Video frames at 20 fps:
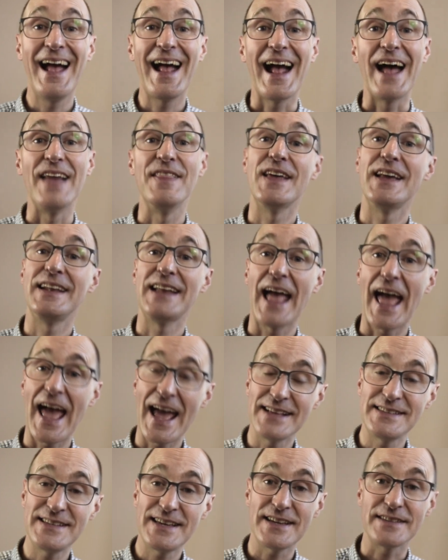and then
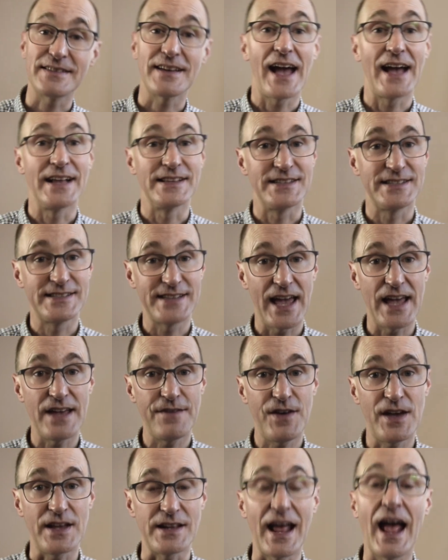edit and
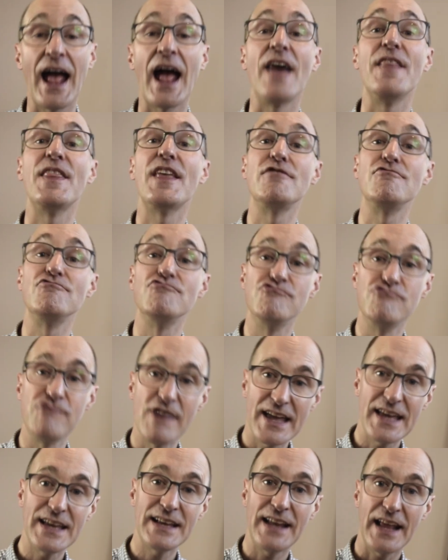save it, and then
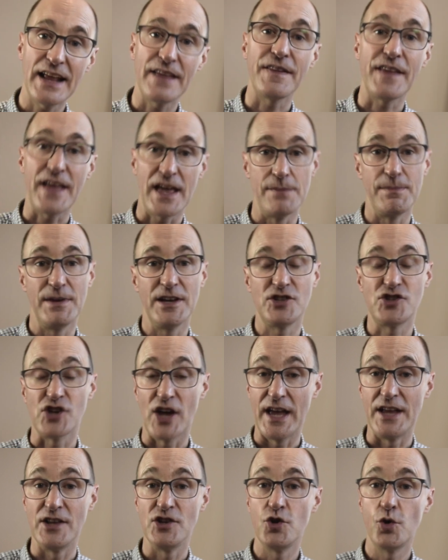relink the image
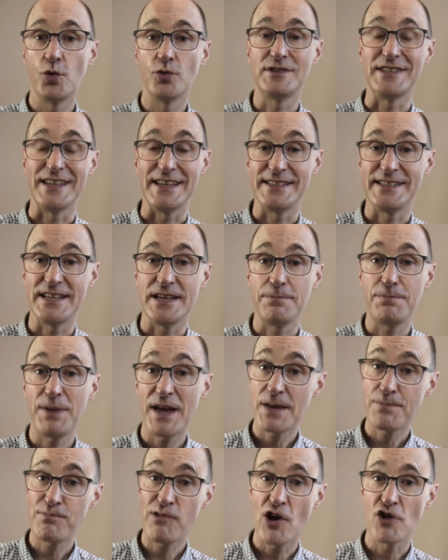in your
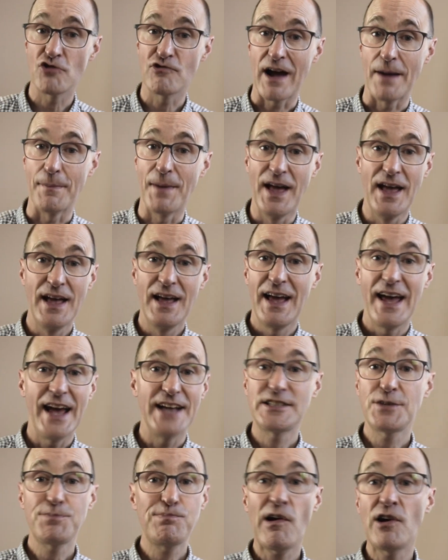DTP program.
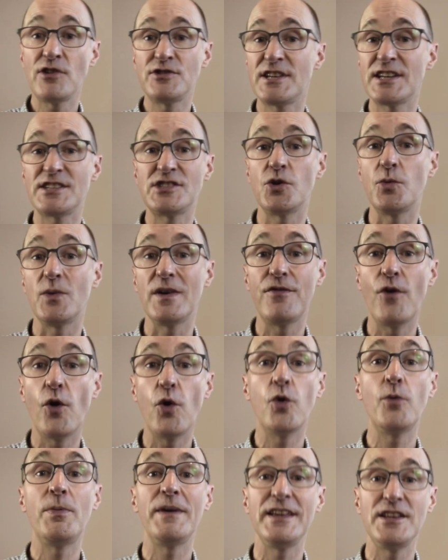It's a process that we've
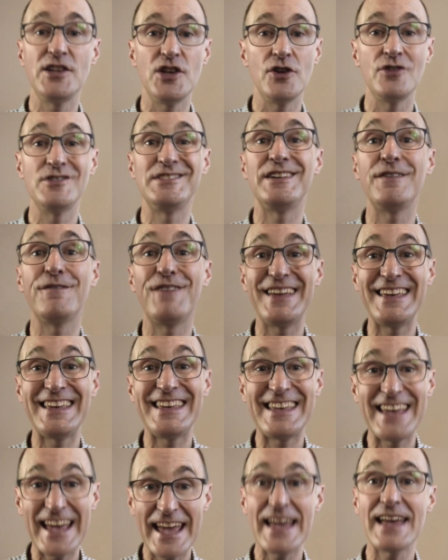all been using for
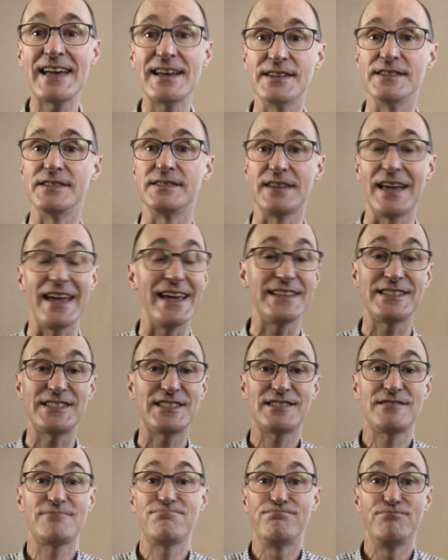years.
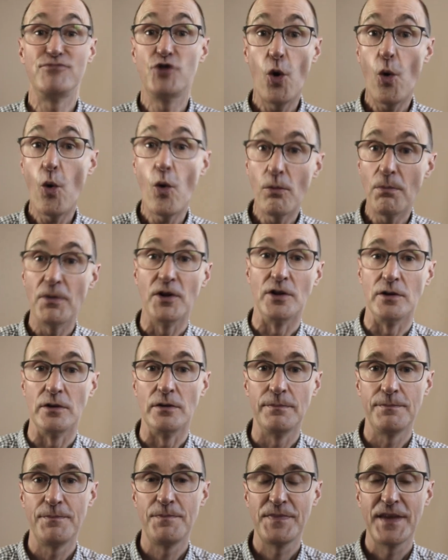It's normal.
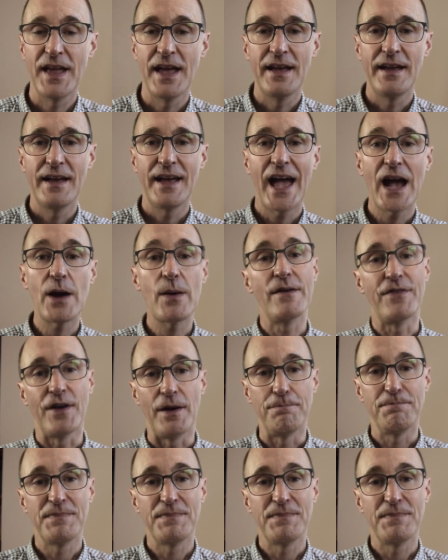However,